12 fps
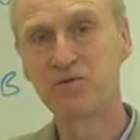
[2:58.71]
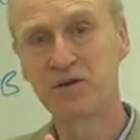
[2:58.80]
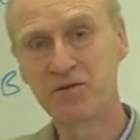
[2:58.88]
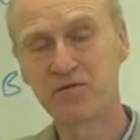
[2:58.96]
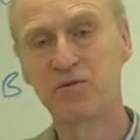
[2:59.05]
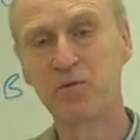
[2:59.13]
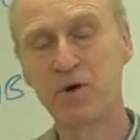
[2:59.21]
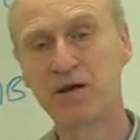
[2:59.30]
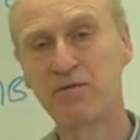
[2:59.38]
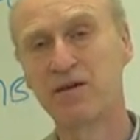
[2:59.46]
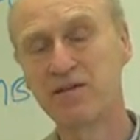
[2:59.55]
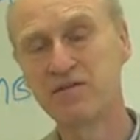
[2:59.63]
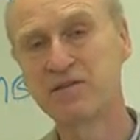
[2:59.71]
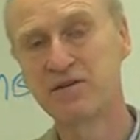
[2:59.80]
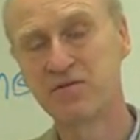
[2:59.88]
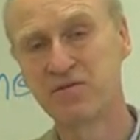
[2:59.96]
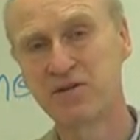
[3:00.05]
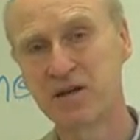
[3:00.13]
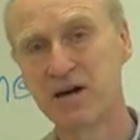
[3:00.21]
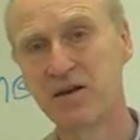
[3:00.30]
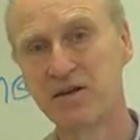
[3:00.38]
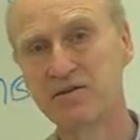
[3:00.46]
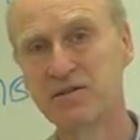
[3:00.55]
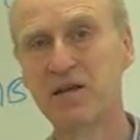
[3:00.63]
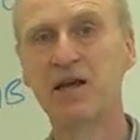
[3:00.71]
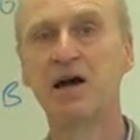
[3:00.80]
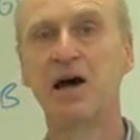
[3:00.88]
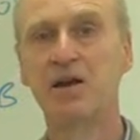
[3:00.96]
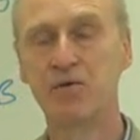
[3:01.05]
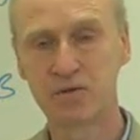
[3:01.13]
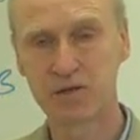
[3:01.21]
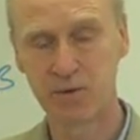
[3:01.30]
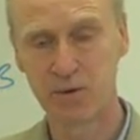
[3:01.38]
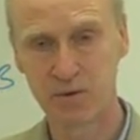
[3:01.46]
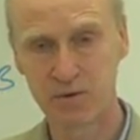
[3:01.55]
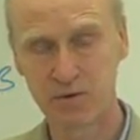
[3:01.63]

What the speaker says: different wavelengths, different colors, and also we want